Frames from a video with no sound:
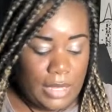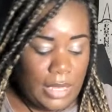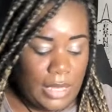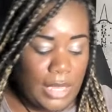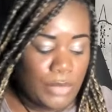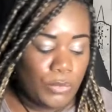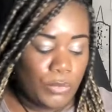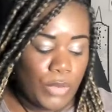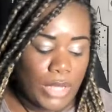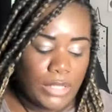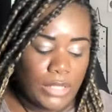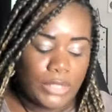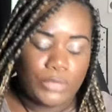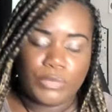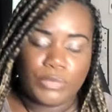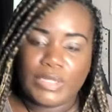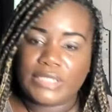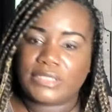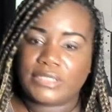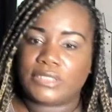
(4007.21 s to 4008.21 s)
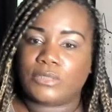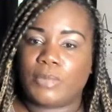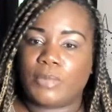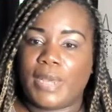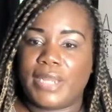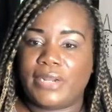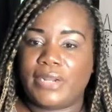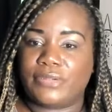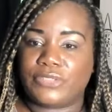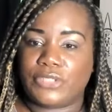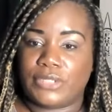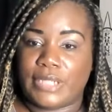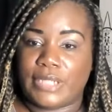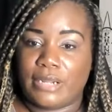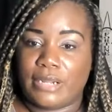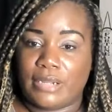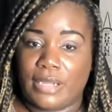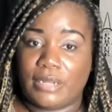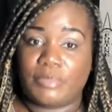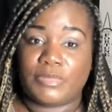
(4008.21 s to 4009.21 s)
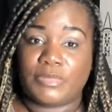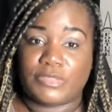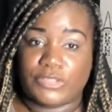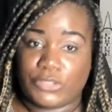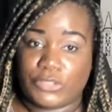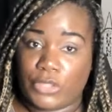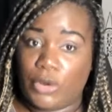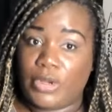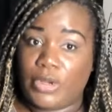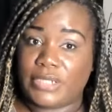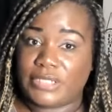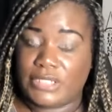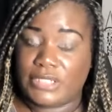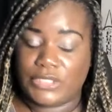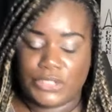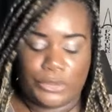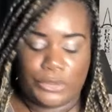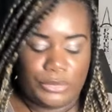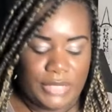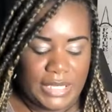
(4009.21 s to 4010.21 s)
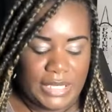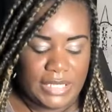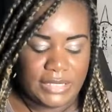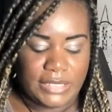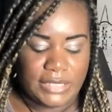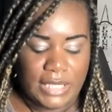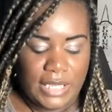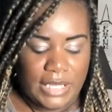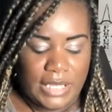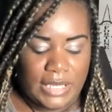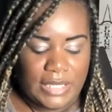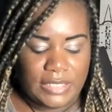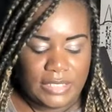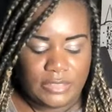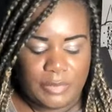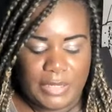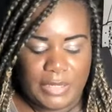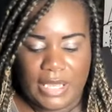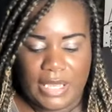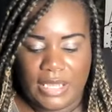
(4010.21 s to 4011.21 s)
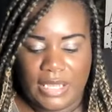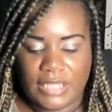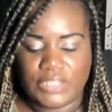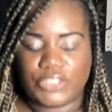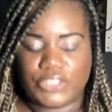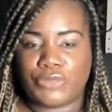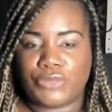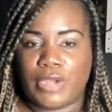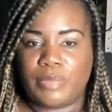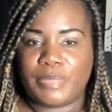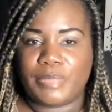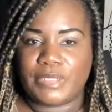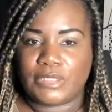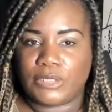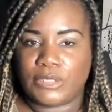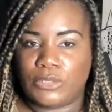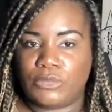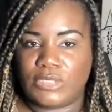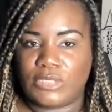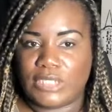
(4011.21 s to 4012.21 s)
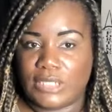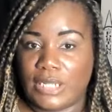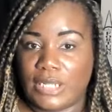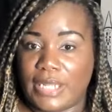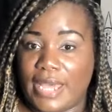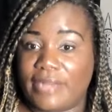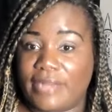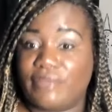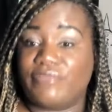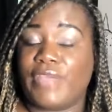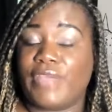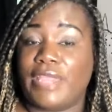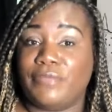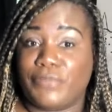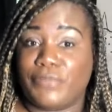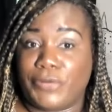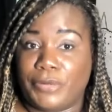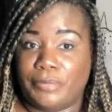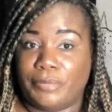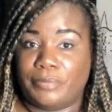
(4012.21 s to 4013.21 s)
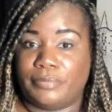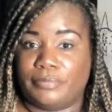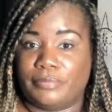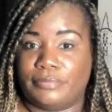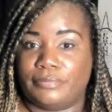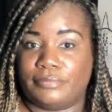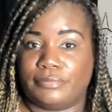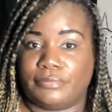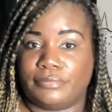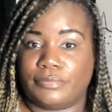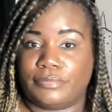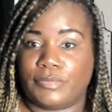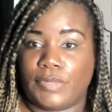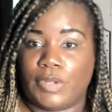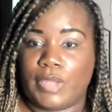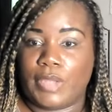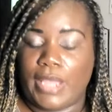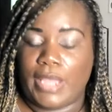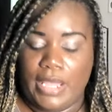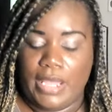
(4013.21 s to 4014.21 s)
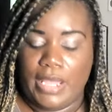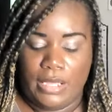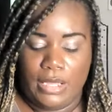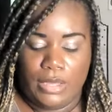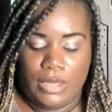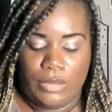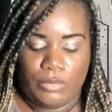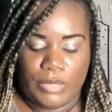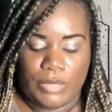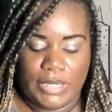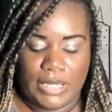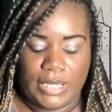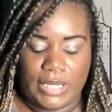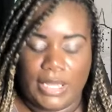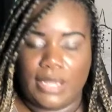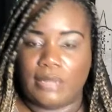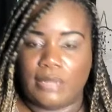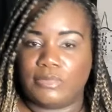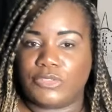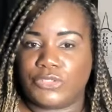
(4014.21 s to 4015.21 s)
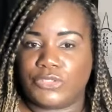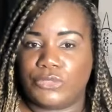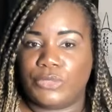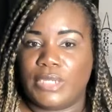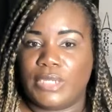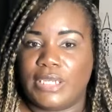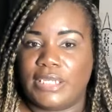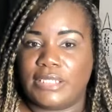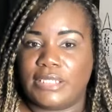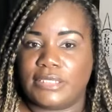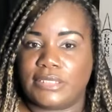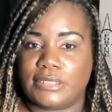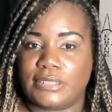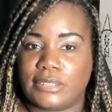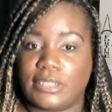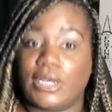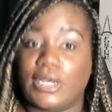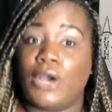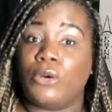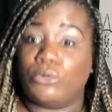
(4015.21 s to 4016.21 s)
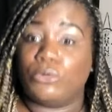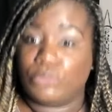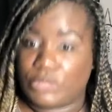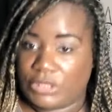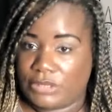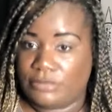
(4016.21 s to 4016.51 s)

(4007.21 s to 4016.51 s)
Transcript: And one of the reasons why they're going to start to do this is because Trump is losing a lot of favor, okay, when it comes to his cult.